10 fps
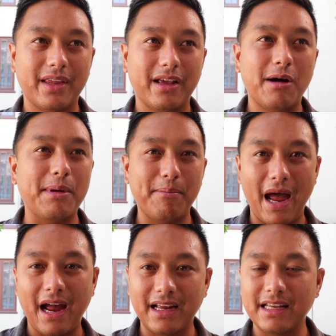coming
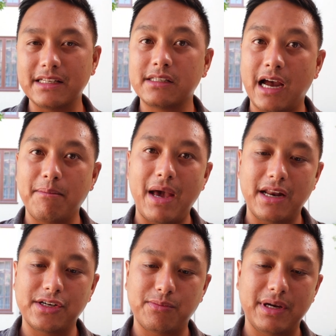back is time
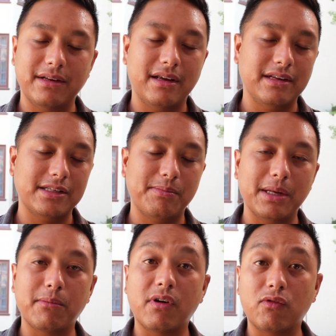management. And it's
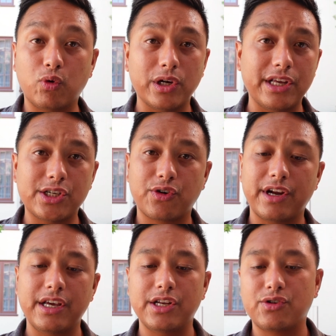been really
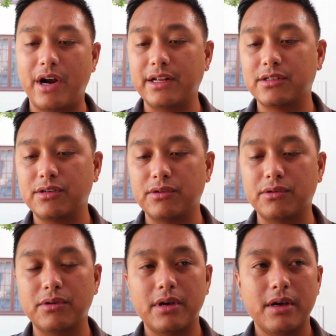tricky trying
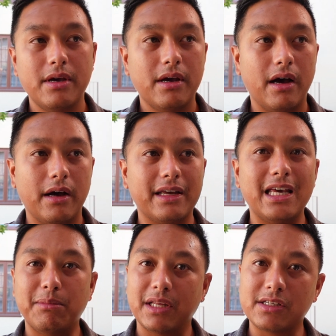to
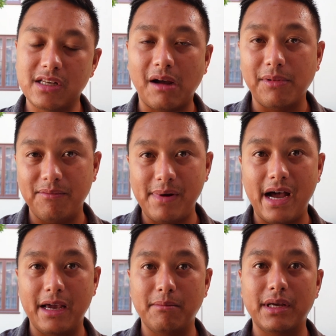keep this top of
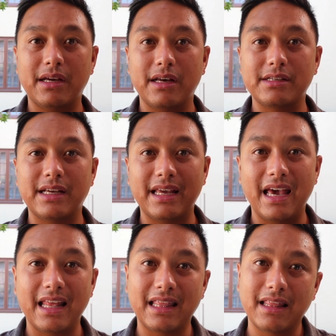mind because,
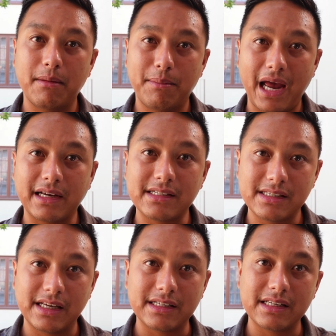again, Packet
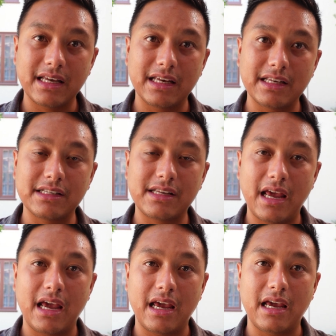6 is
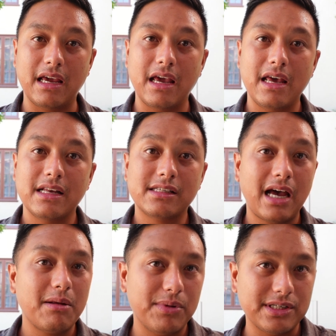a
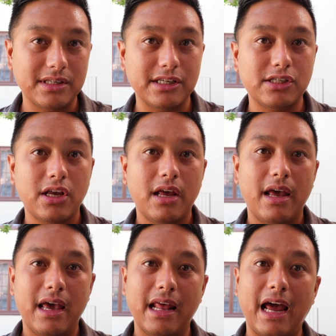side business
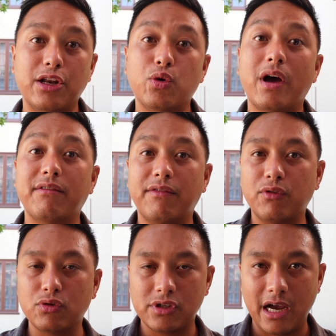and I do have a
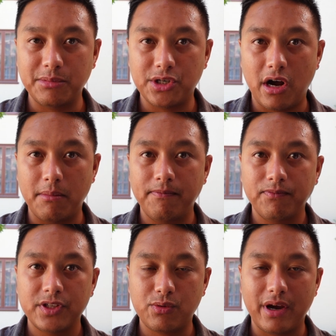full-time job.
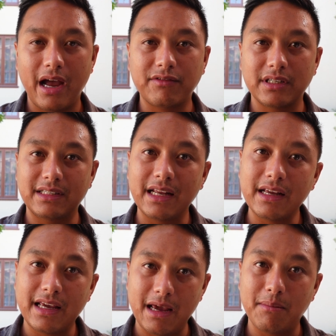So I have to
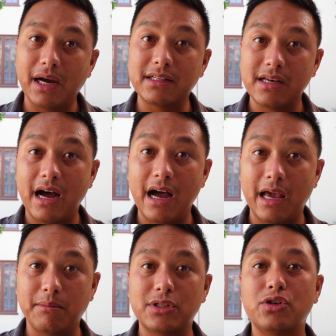dedicate my
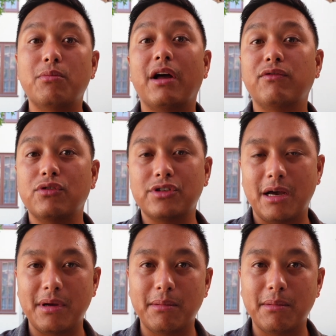time to my full-time